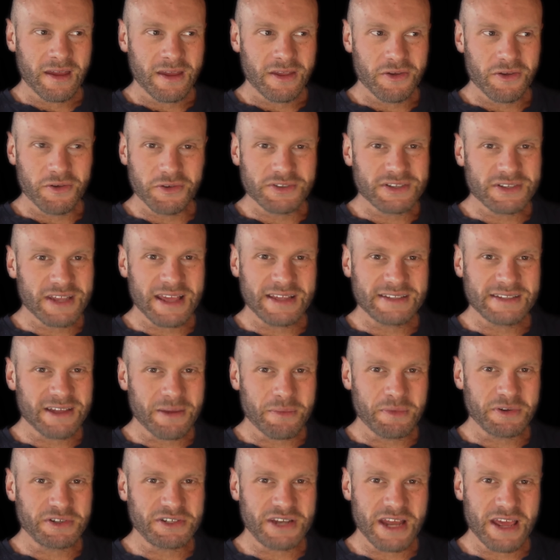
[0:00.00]
You'll see
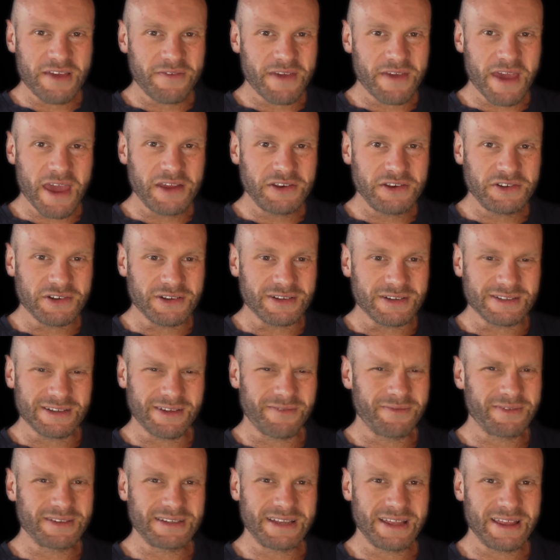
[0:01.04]
so much deviation, so
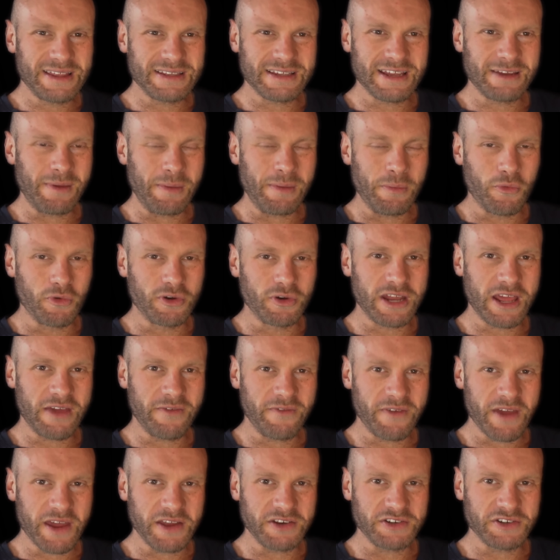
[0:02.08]
obviously there's going to be more
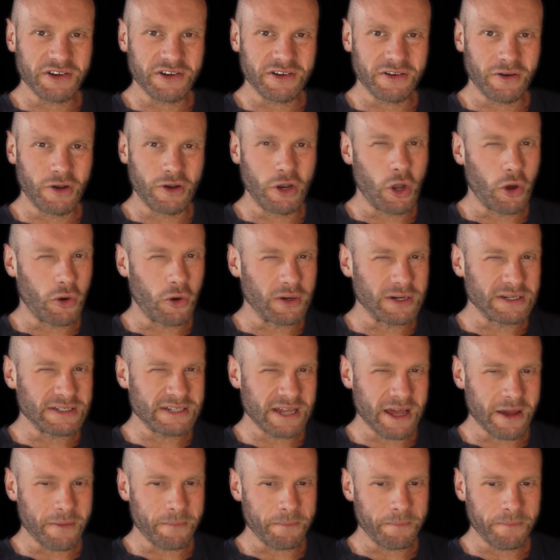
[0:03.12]
deviation long
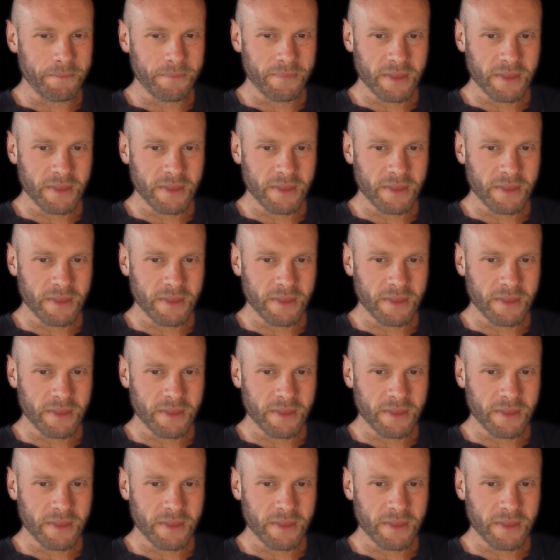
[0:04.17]
term.